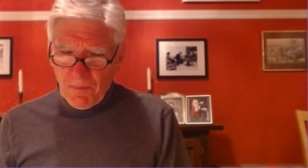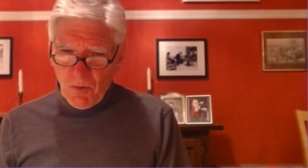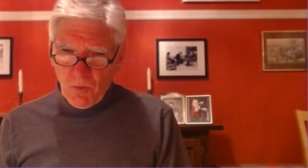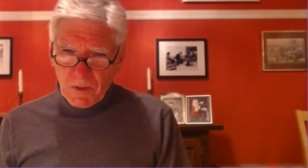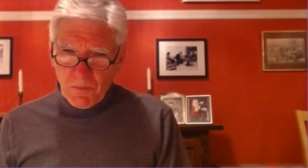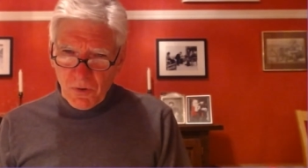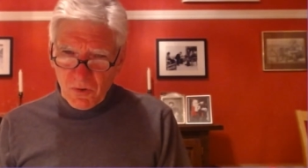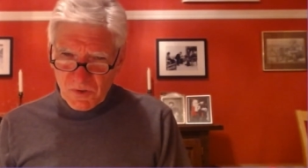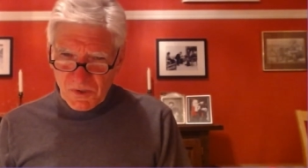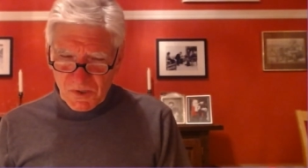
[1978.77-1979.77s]
what
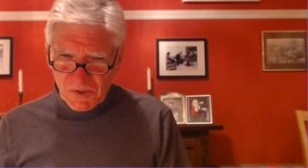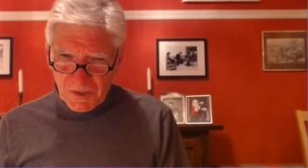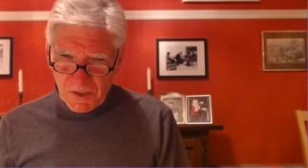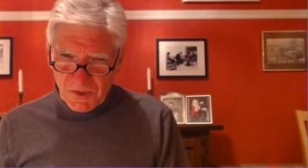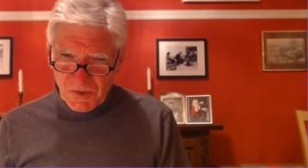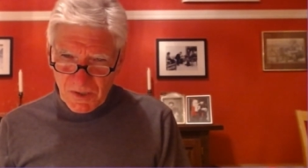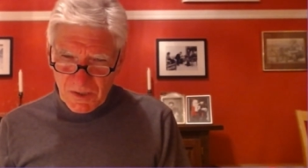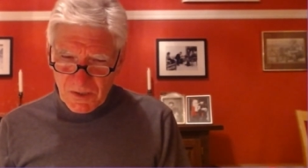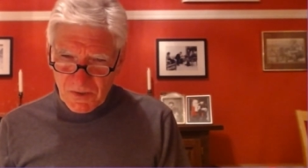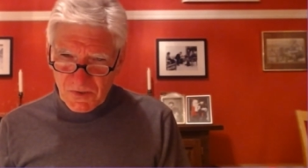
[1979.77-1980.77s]
opposes this
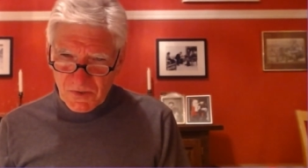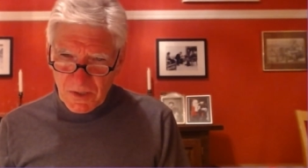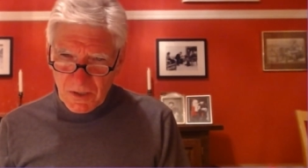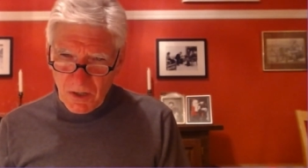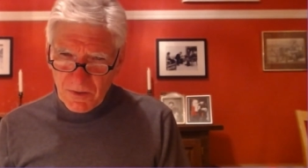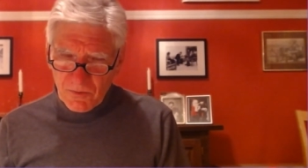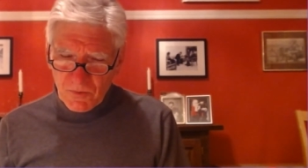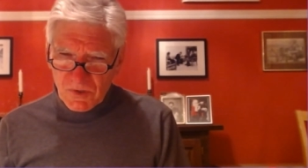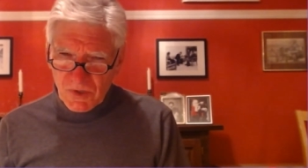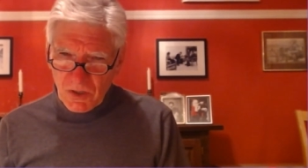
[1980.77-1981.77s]
is the
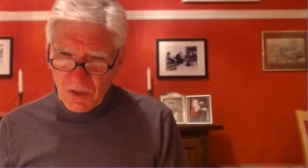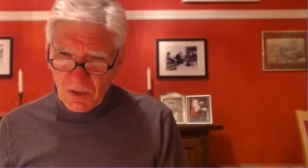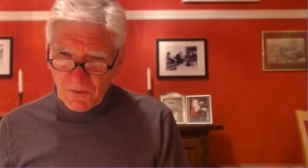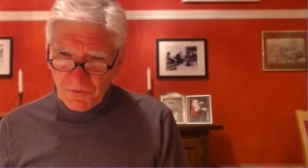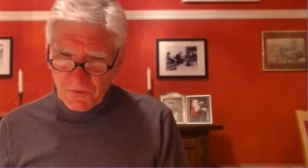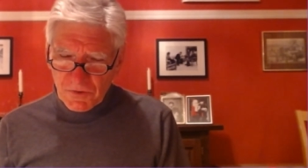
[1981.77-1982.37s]
unresolved